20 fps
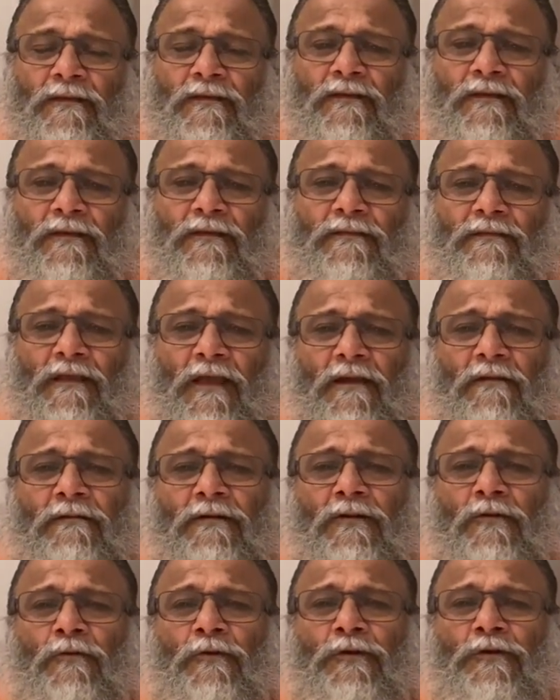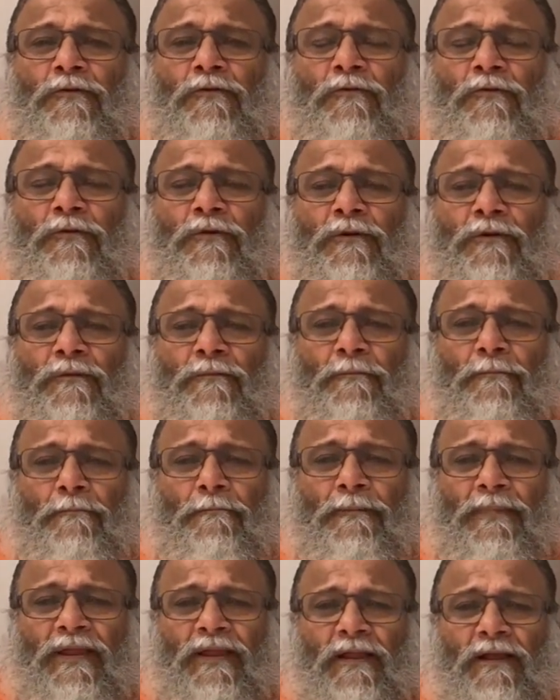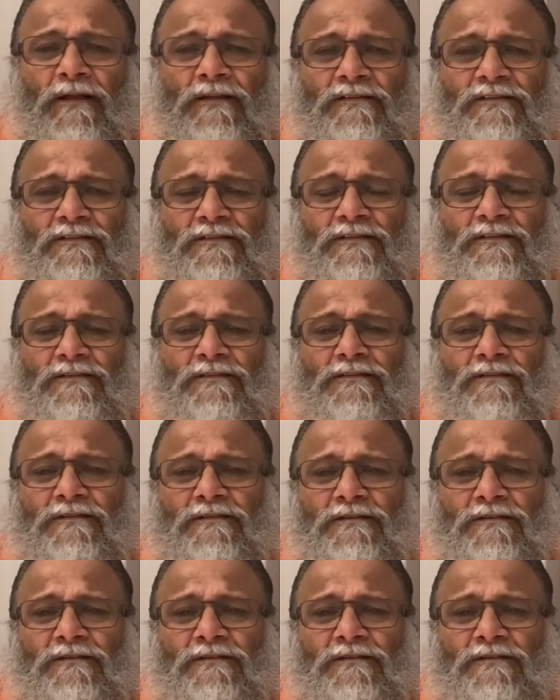is ever going to make us